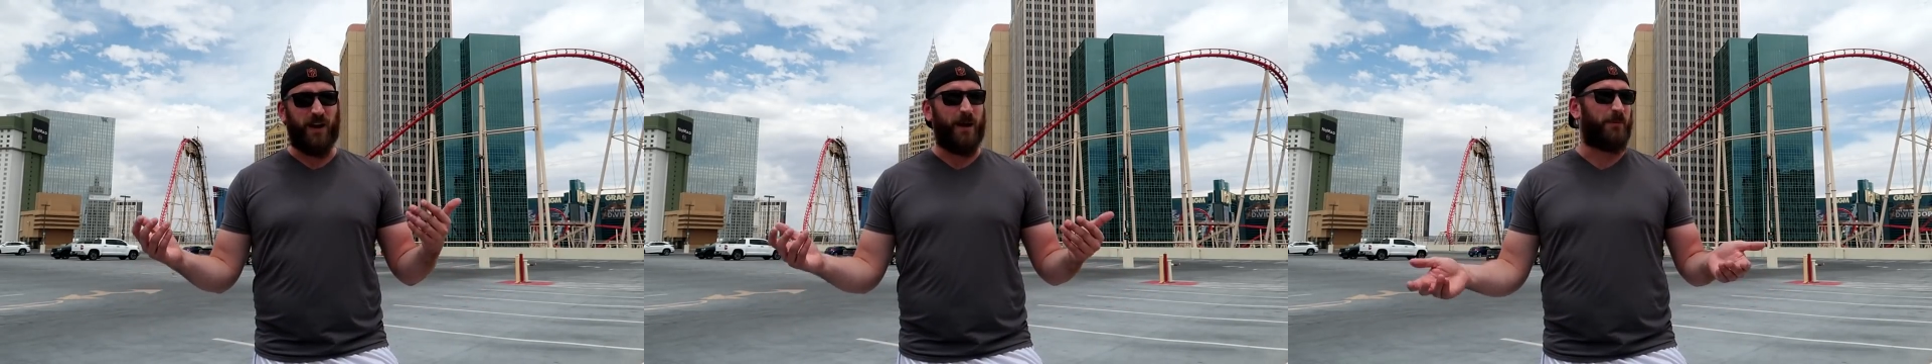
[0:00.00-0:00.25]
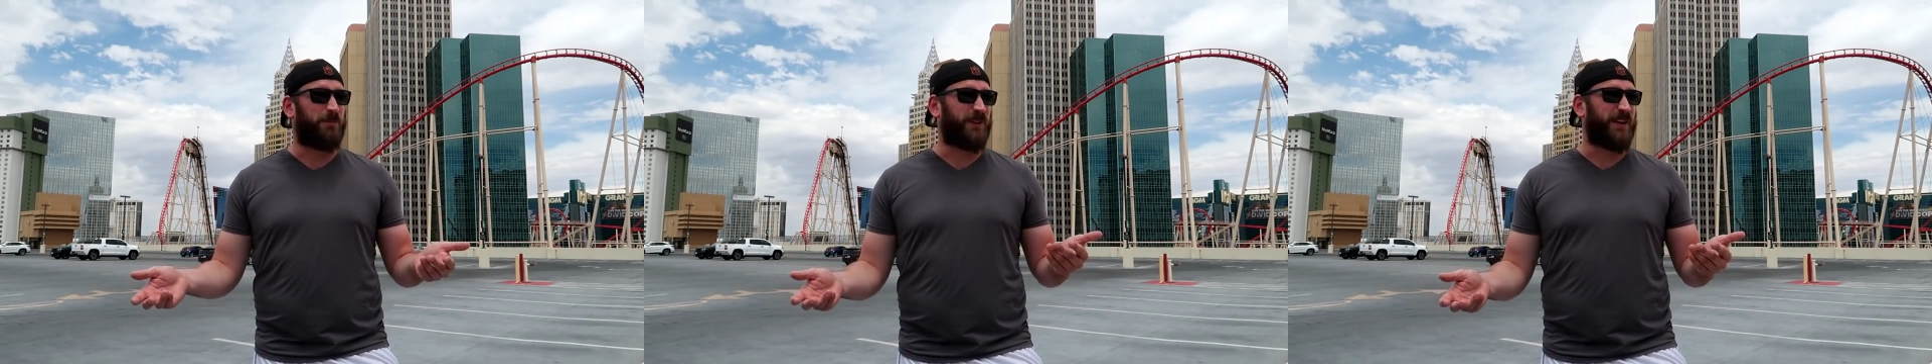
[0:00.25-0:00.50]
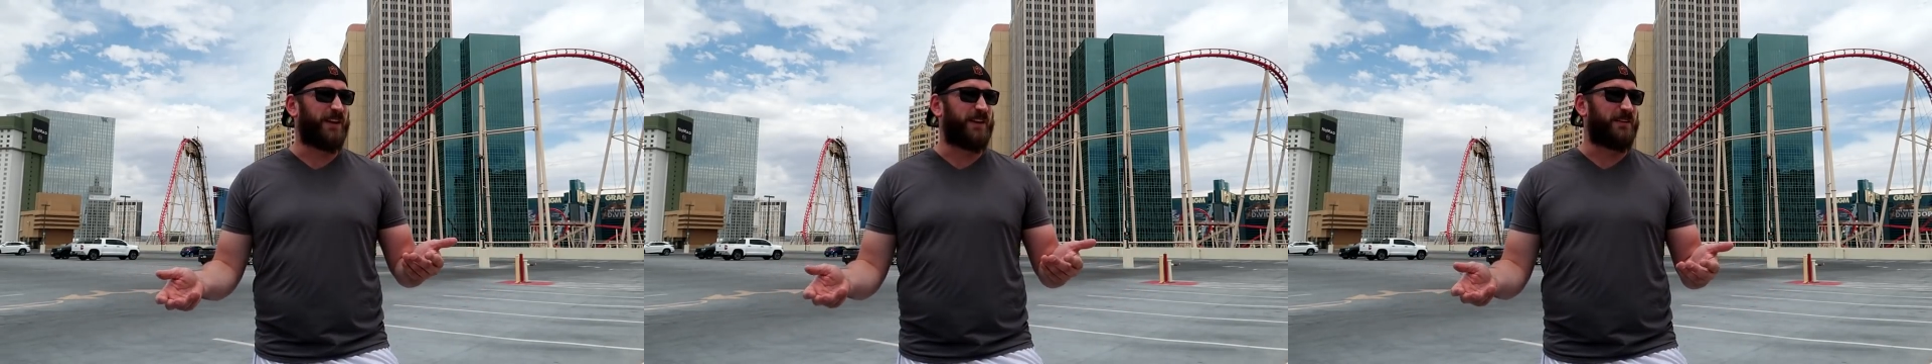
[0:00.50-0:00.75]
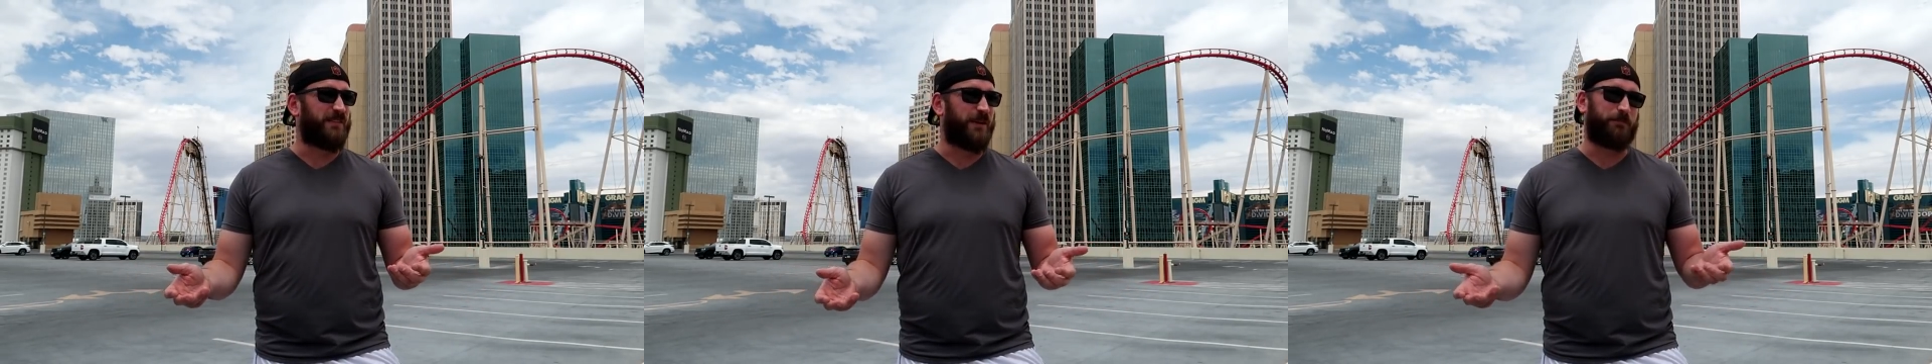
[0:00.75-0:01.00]

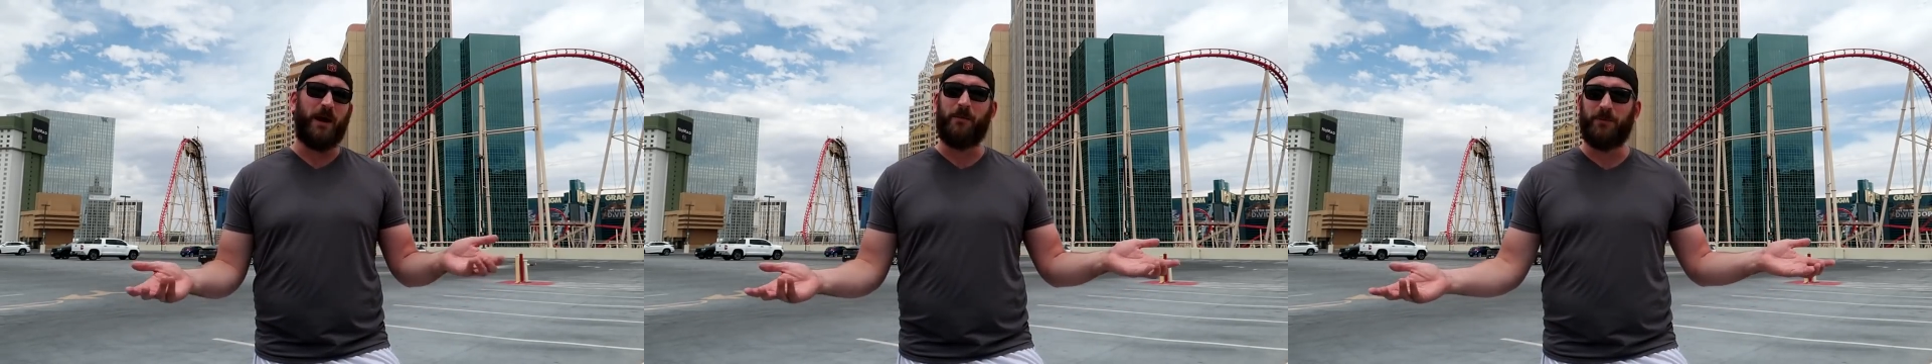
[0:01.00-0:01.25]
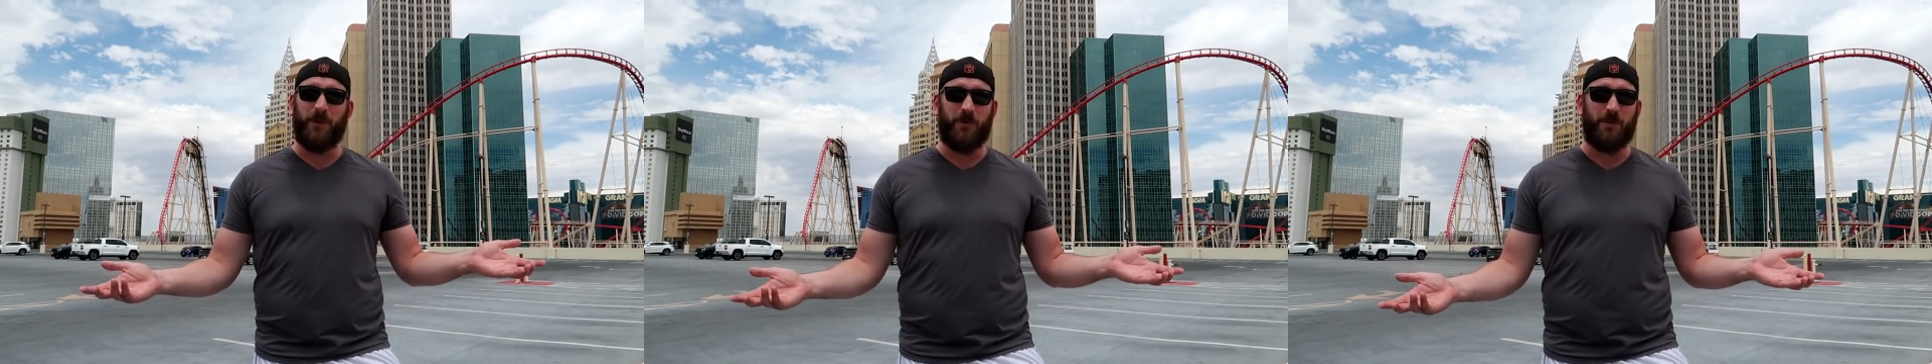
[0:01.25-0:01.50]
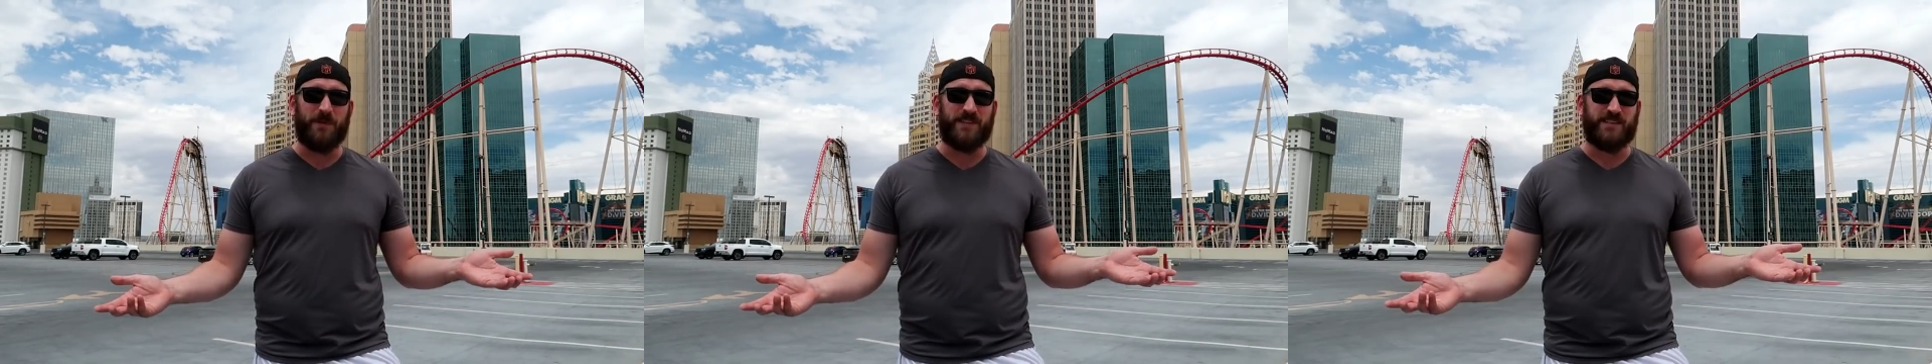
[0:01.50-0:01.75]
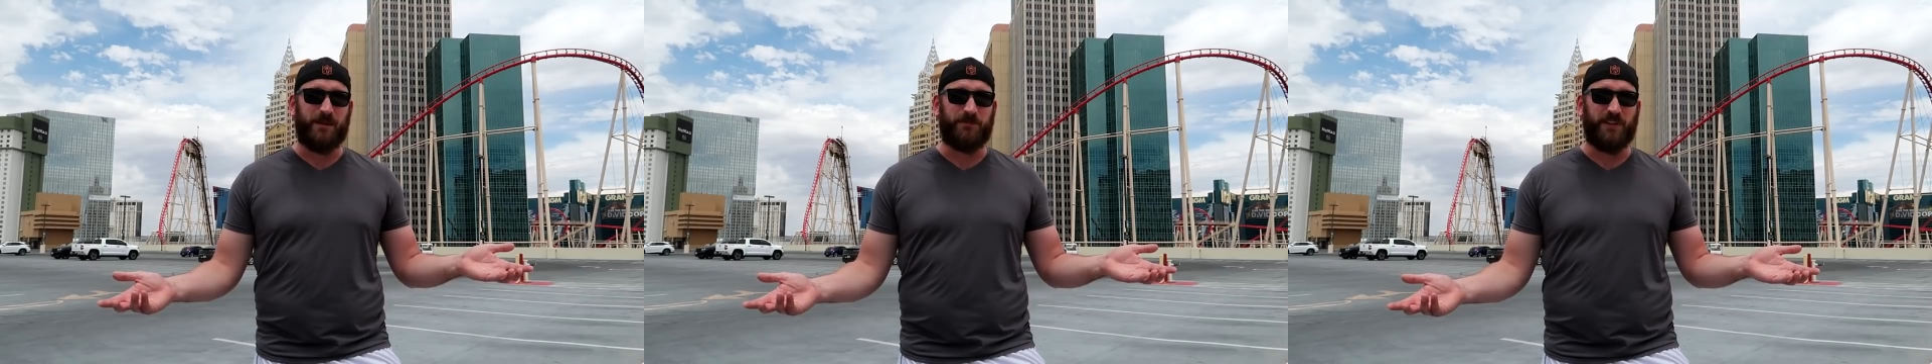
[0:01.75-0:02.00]
probably would have
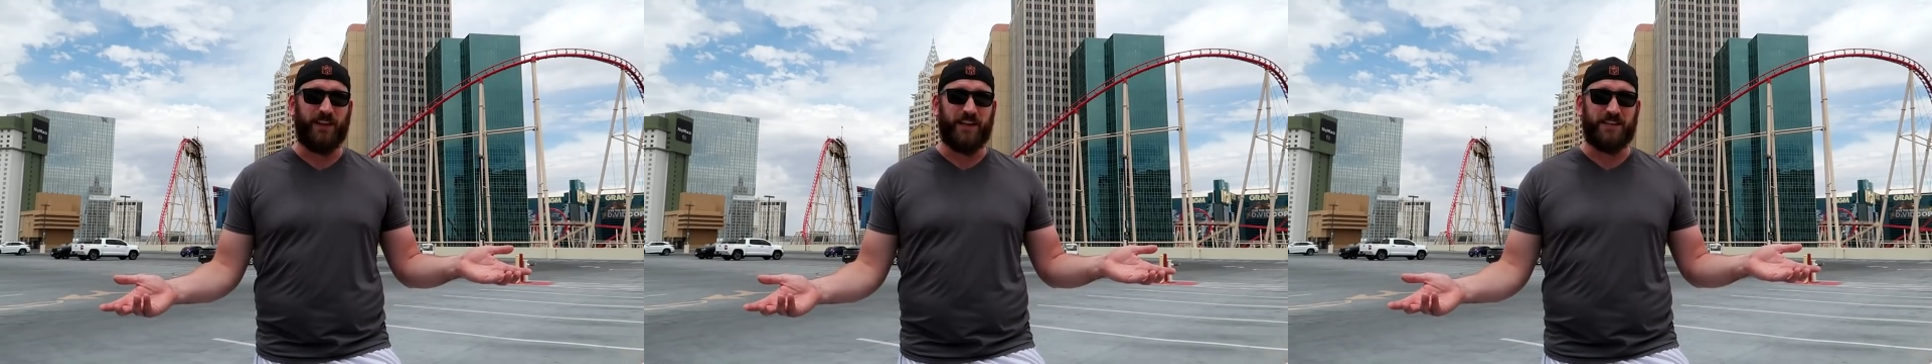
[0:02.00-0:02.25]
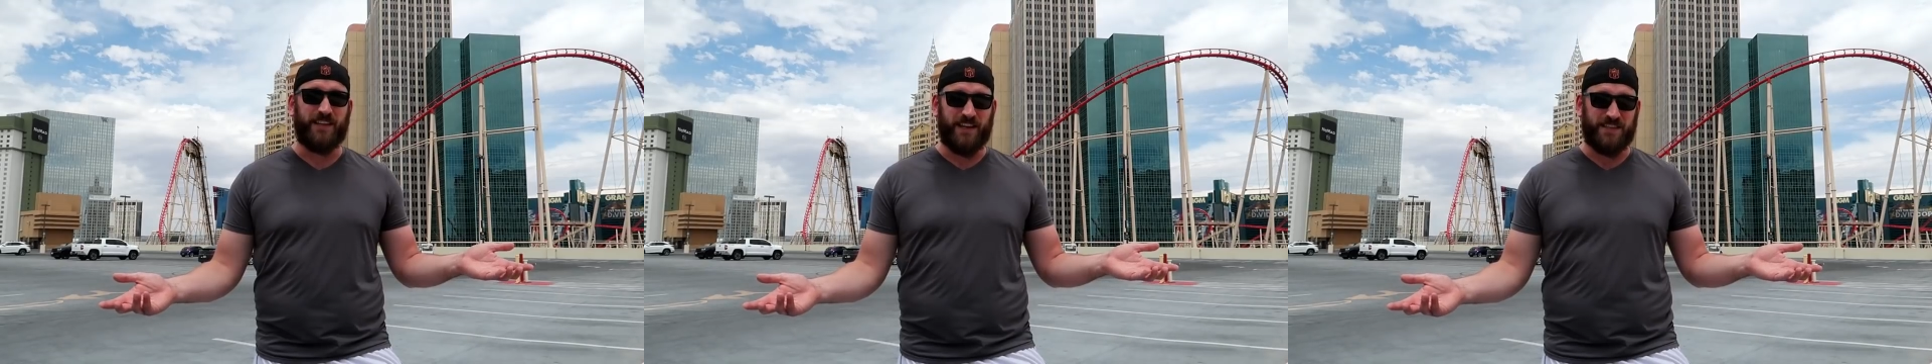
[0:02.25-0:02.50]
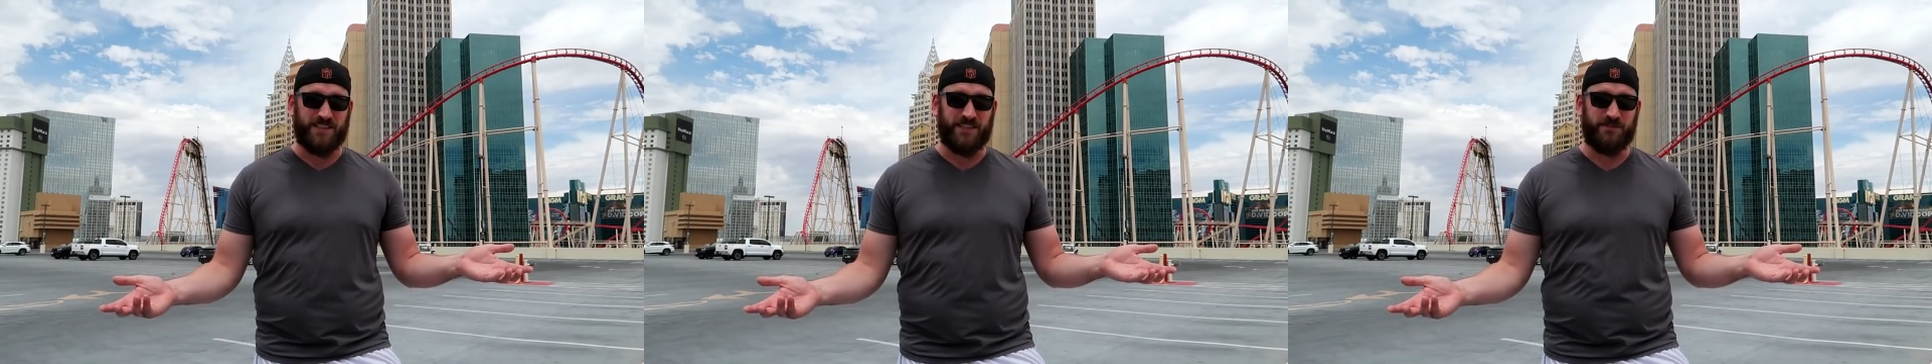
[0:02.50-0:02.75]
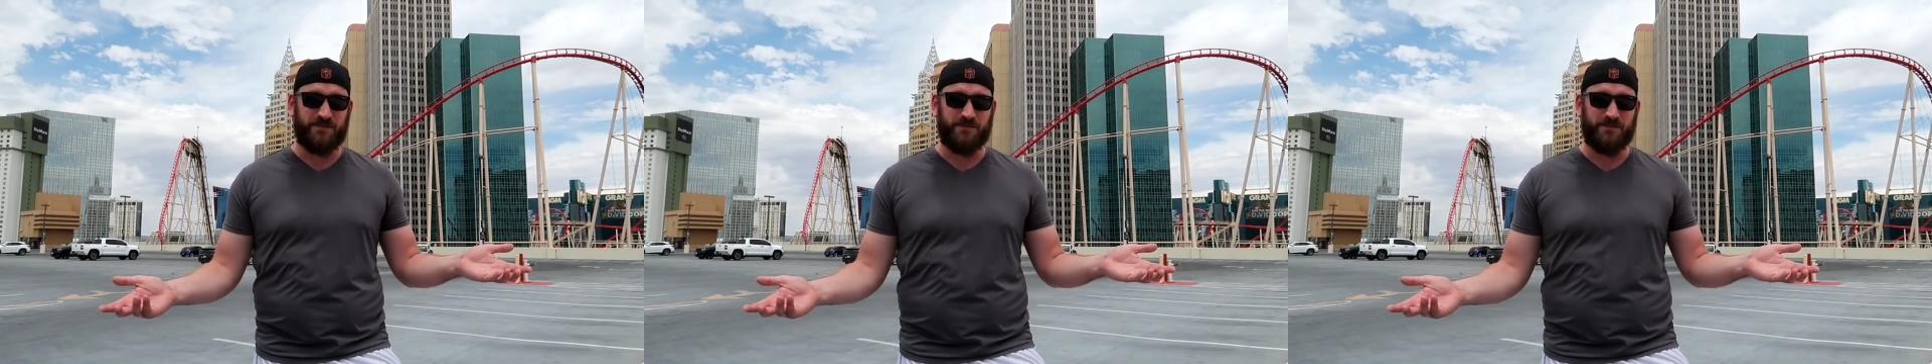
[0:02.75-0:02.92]
been something like this.